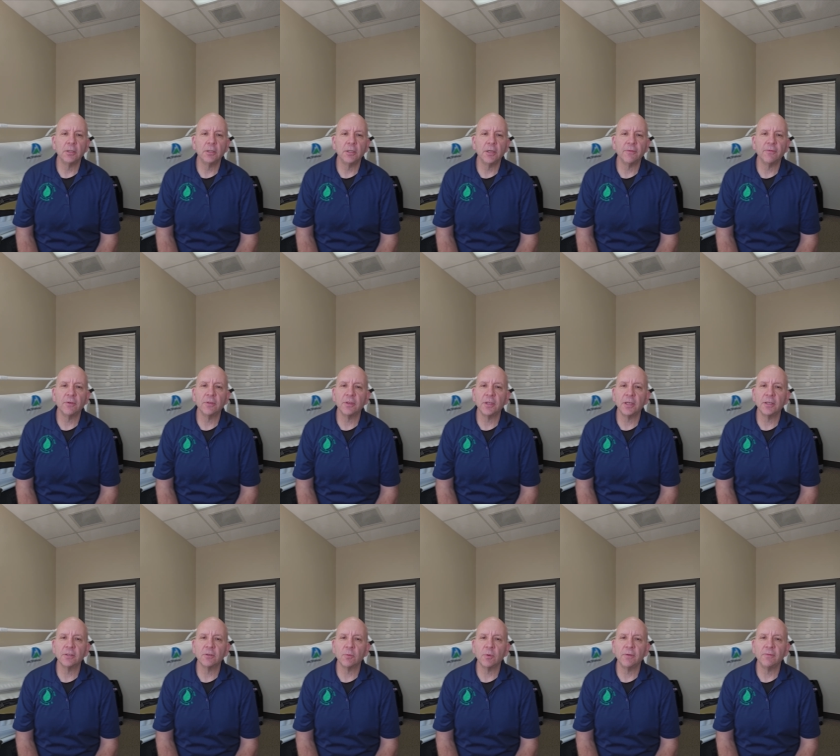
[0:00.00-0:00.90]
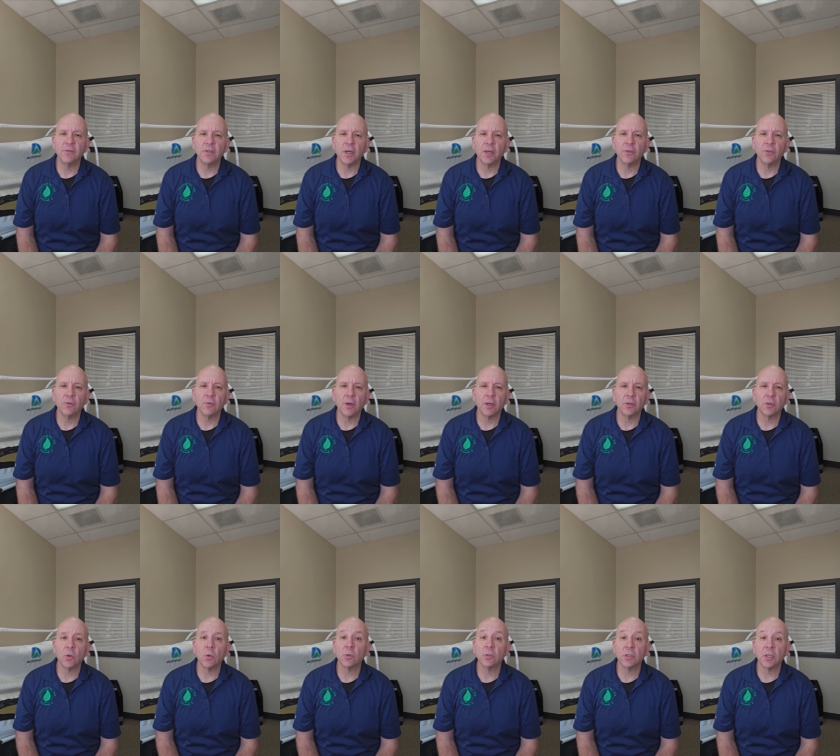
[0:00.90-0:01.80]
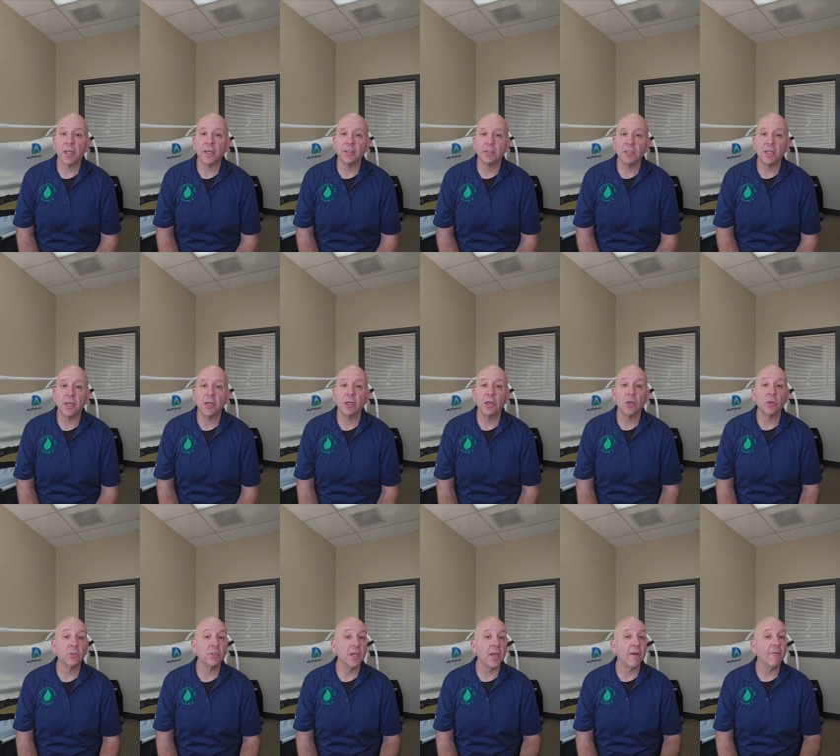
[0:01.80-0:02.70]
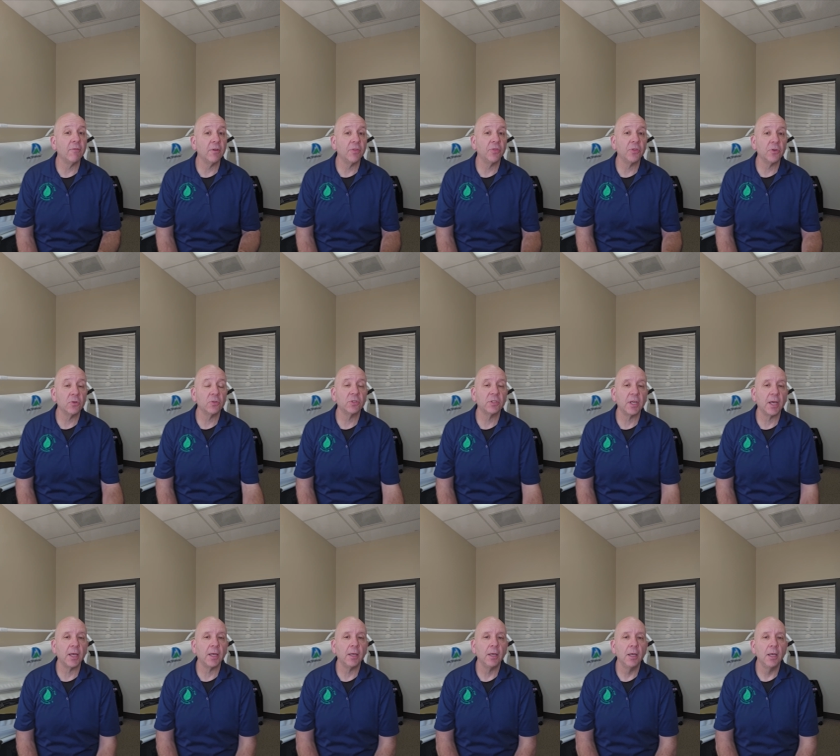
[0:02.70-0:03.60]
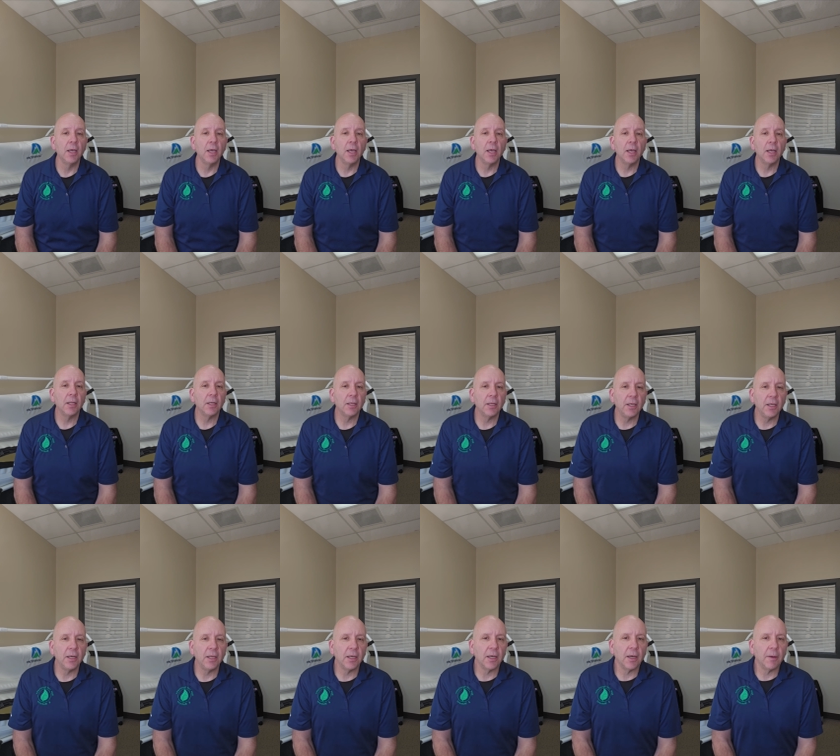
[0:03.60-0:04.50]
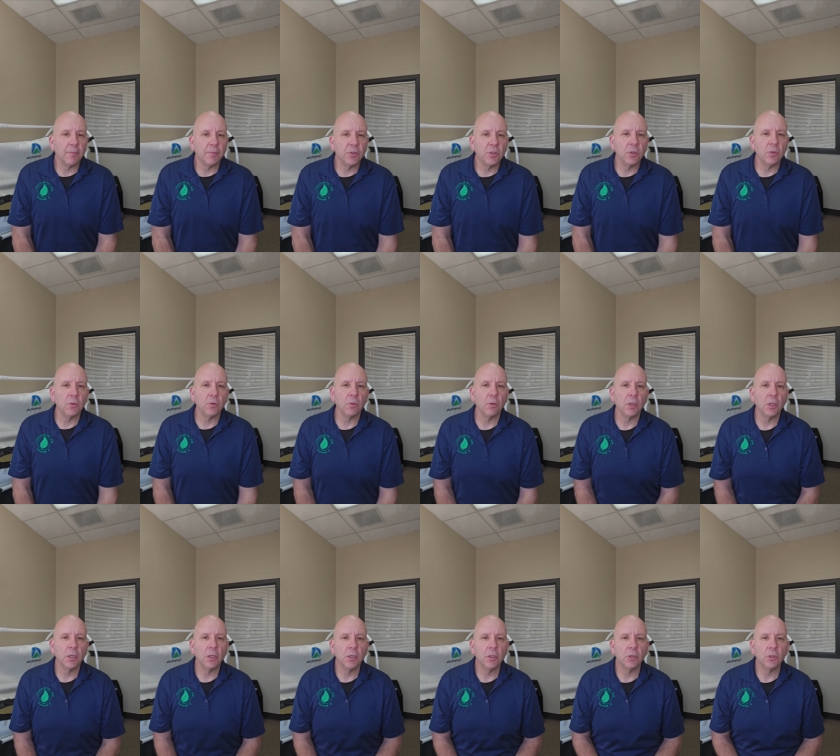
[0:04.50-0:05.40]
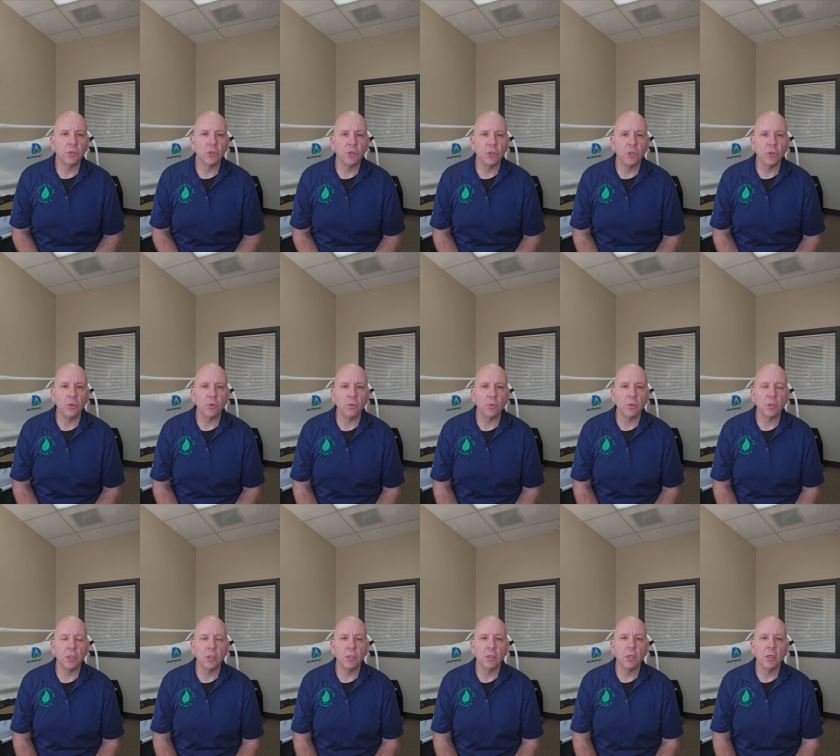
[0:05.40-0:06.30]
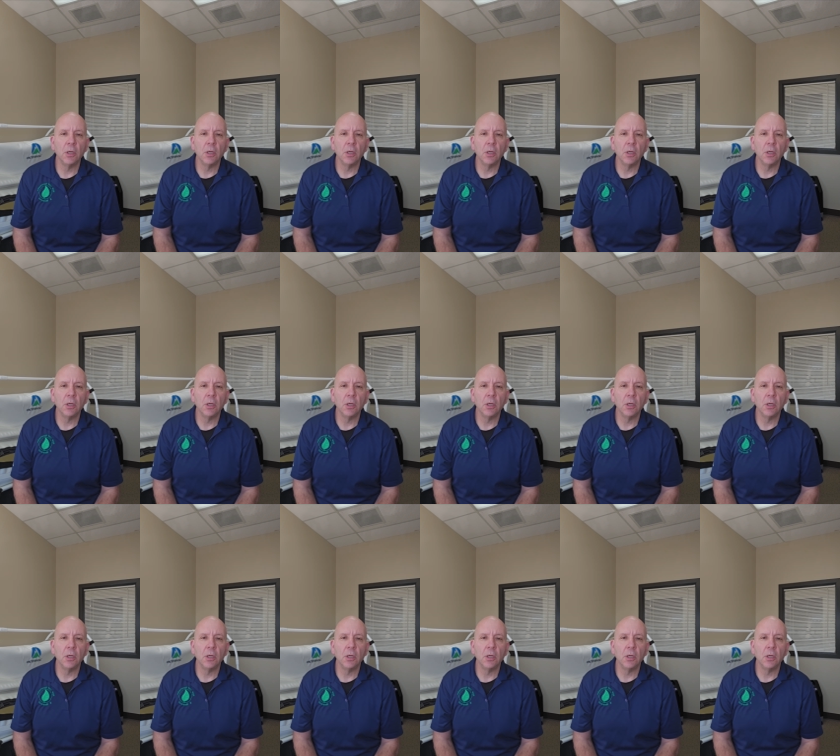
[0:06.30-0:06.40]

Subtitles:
different things that we've done throughout the course of the last 10 years every Thursday leading up to June